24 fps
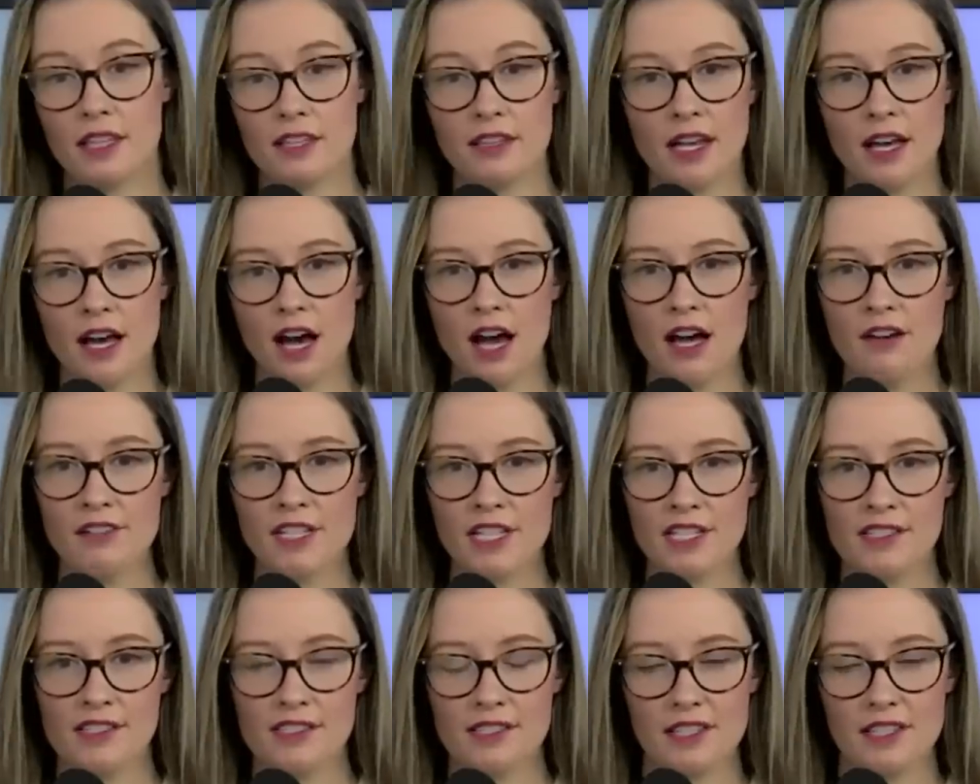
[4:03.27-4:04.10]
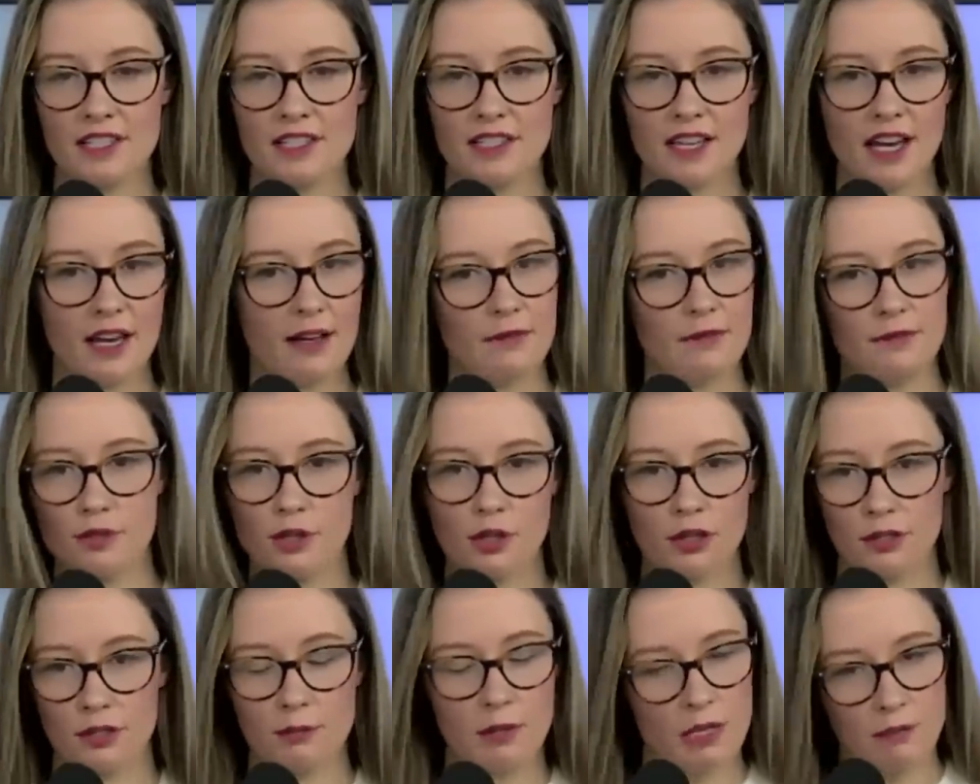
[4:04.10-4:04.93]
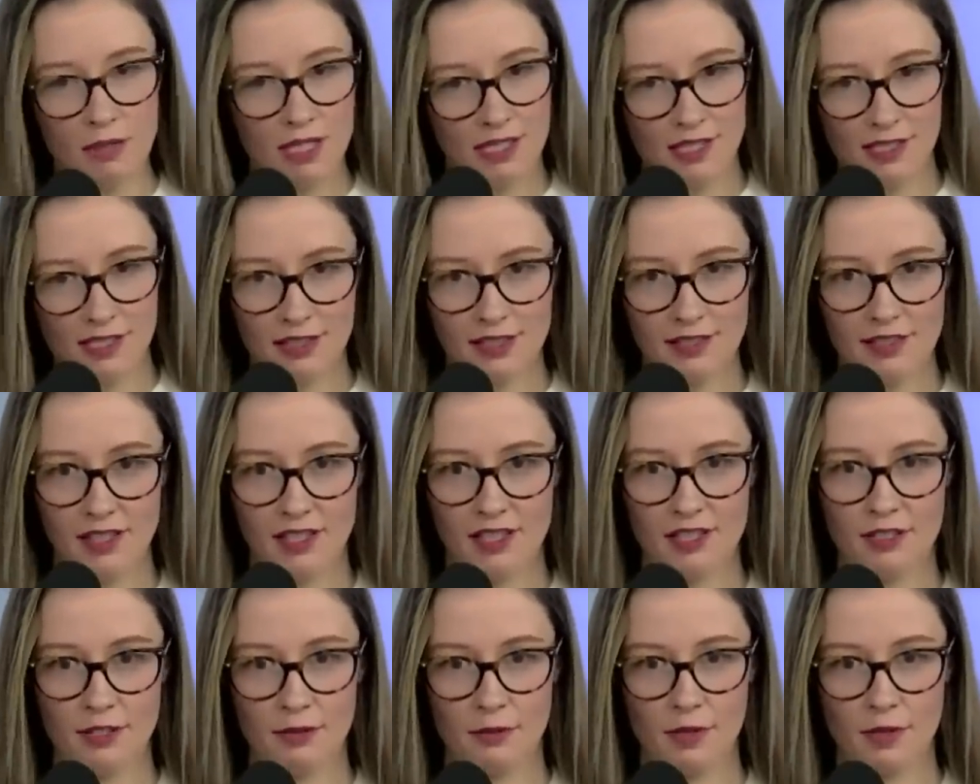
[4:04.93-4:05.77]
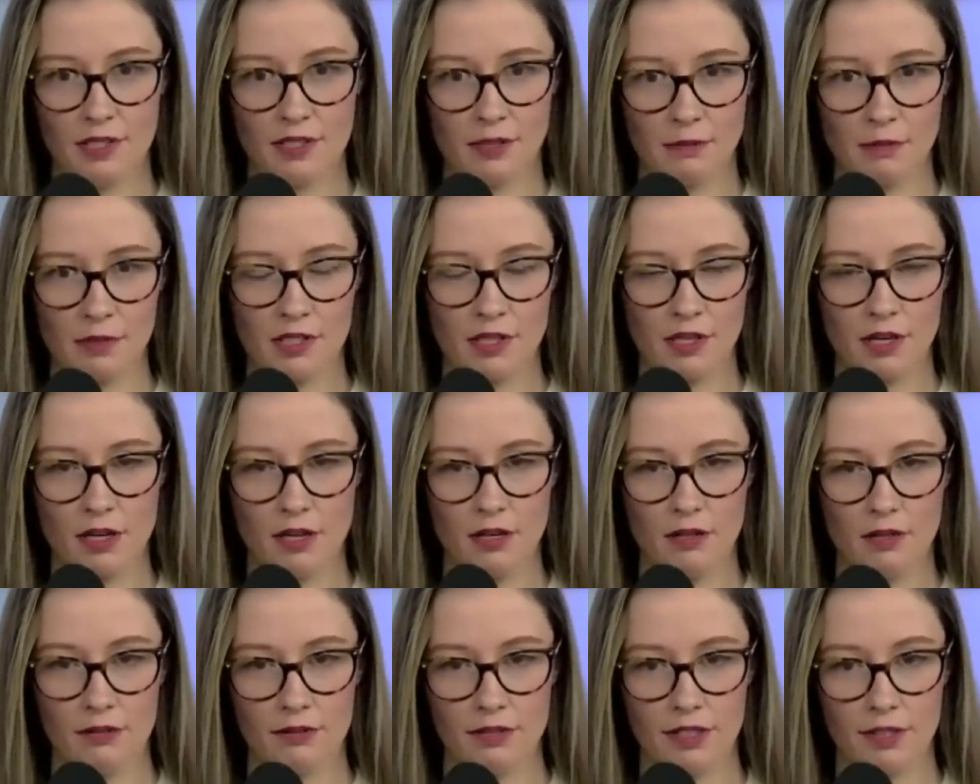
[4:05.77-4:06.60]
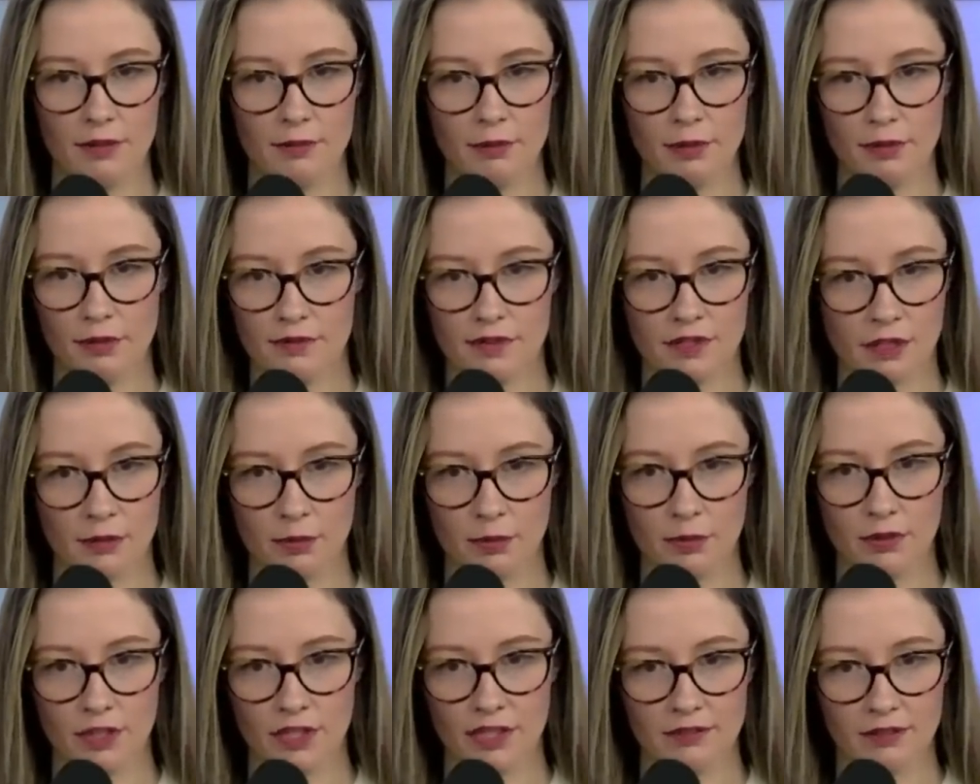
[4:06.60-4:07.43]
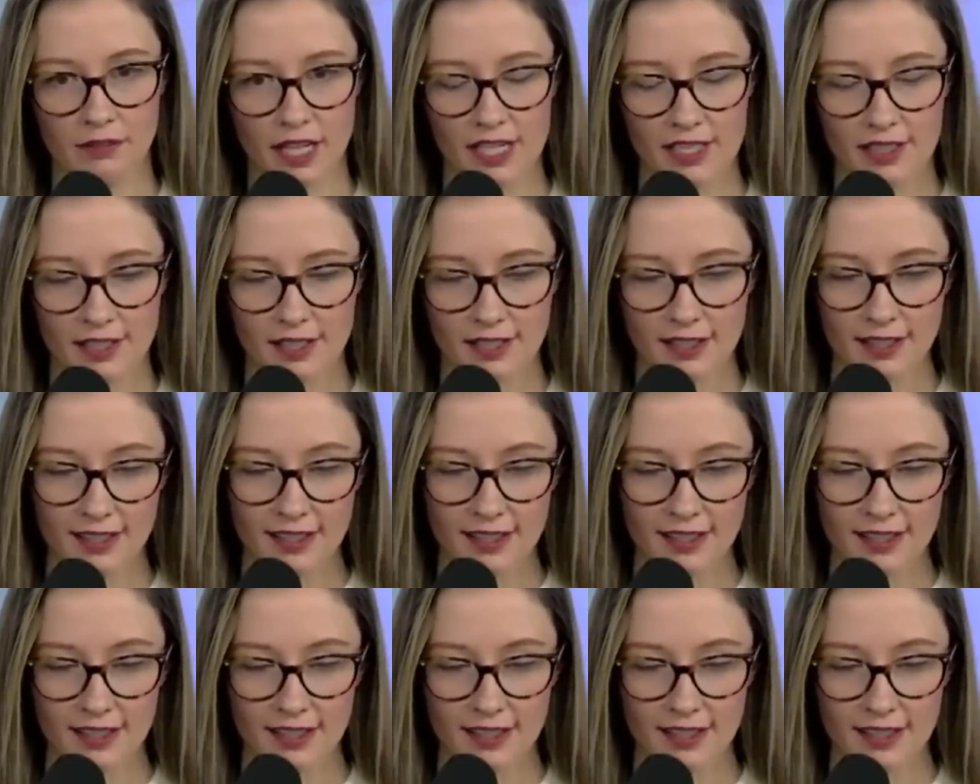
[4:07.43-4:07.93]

then obviously that turned me immediately to Hinduism. So that proves their point, right?